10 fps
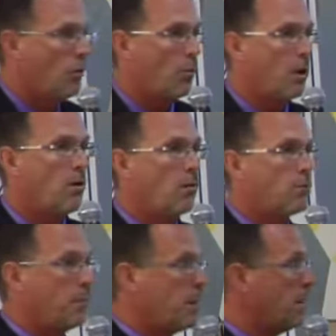where are we going
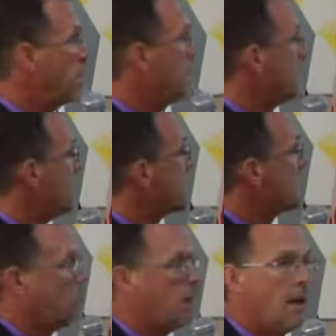from here?
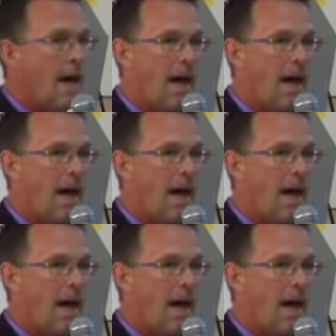So,